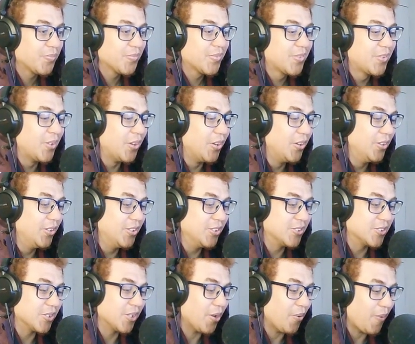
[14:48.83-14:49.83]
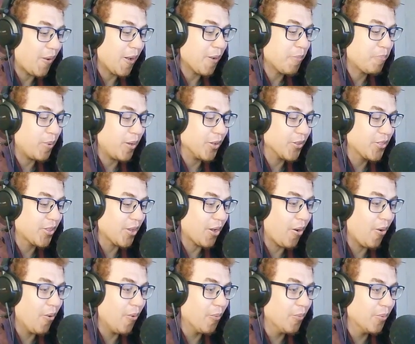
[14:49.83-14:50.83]
Dude, he's gonna wipe out the
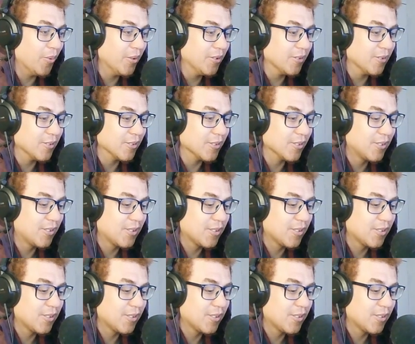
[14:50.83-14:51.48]
whole world.